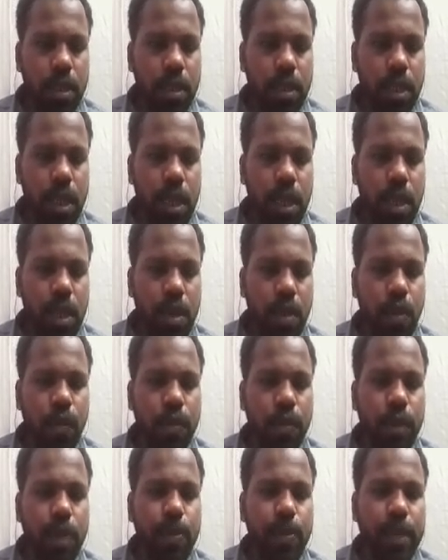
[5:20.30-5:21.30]
See,
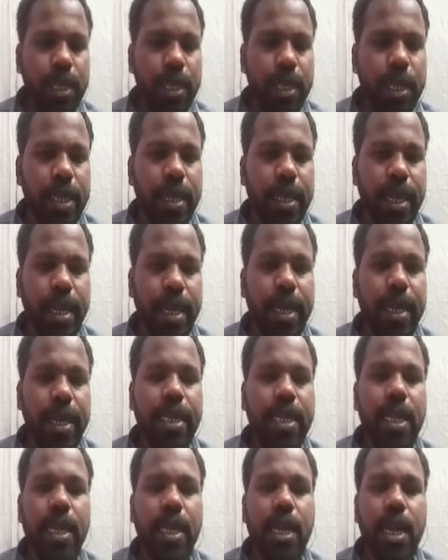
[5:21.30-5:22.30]
after printing the
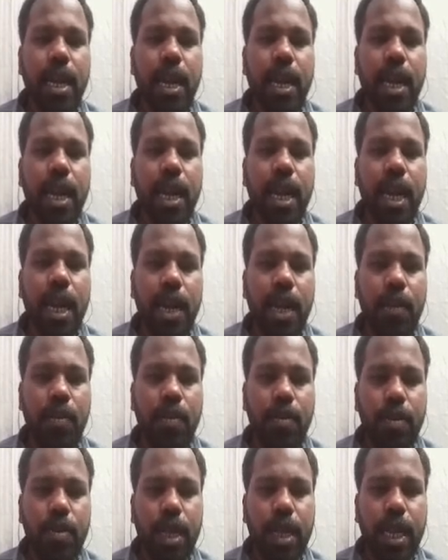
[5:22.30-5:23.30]
head, I
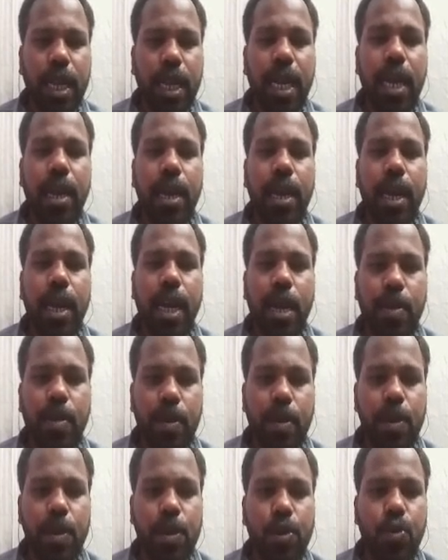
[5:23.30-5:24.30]
am
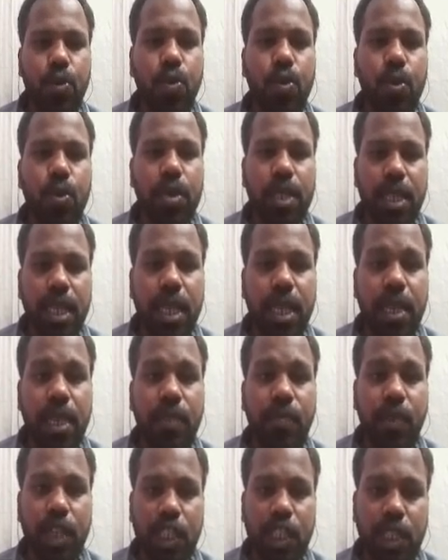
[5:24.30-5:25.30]
able to
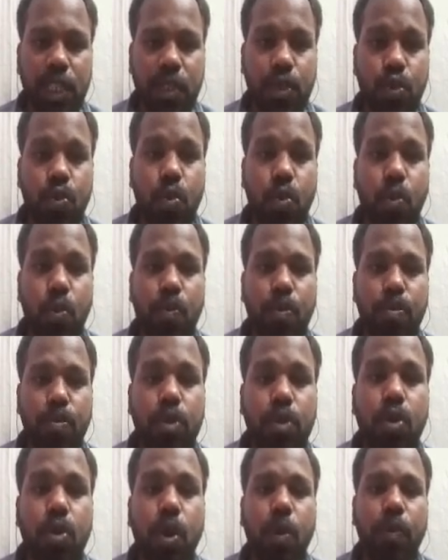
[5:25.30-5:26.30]
see
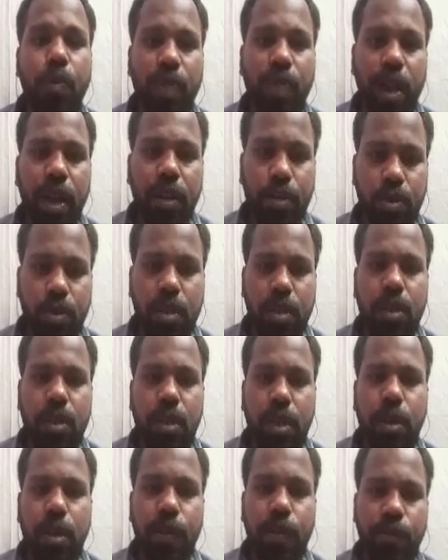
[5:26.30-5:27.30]
top 5 rows,
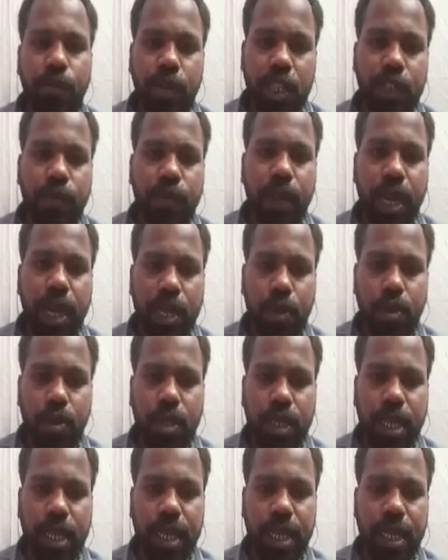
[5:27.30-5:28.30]
first 5
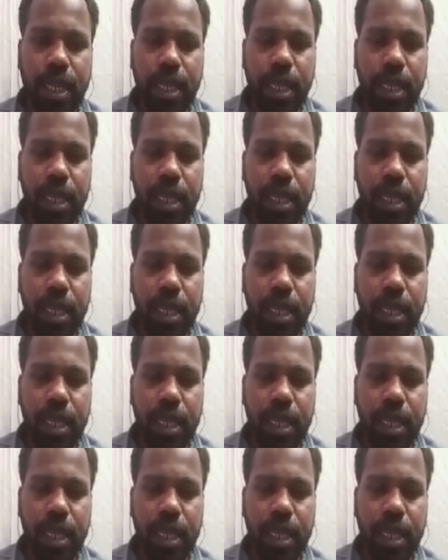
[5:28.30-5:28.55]
rows, right?